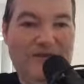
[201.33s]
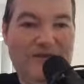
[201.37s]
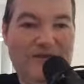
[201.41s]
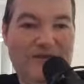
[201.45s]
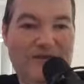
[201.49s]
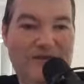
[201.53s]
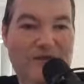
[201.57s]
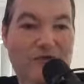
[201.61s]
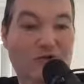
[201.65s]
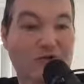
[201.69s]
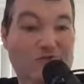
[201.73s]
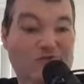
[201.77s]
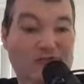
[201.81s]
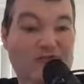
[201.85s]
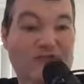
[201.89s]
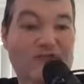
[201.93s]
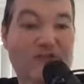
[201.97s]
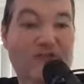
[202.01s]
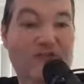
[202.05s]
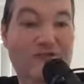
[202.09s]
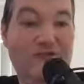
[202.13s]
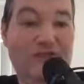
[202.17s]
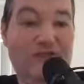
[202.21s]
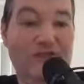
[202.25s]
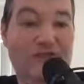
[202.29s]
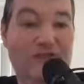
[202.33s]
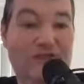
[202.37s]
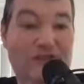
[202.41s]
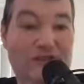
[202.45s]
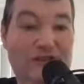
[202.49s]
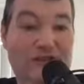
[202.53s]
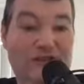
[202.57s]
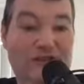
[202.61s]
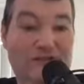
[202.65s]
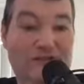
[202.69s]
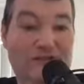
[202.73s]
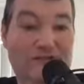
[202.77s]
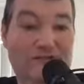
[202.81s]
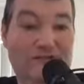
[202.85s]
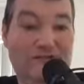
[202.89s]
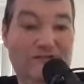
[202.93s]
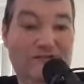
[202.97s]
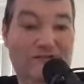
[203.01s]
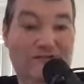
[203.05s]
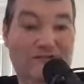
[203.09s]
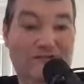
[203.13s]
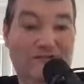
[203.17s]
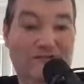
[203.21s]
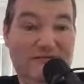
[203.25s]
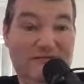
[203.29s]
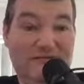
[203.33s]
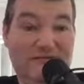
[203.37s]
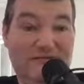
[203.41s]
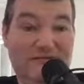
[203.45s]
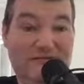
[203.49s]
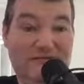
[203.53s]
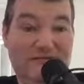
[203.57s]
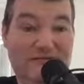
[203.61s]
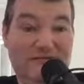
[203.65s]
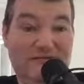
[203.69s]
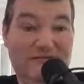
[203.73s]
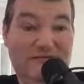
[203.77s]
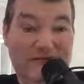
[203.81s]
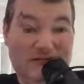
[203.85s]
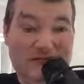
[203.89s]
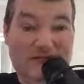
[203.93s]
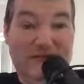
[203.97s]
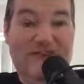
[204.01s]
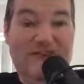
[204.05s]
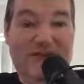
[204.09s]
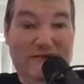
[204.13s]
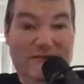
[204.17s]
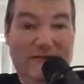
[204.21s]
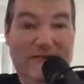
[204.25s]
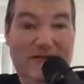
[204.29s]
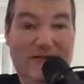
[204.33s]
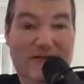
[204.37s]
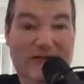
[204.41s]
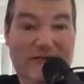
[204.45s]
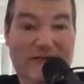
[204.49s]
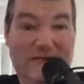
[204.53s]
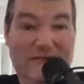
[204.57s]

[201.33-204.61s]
Or does it sound in all right? Sound okay?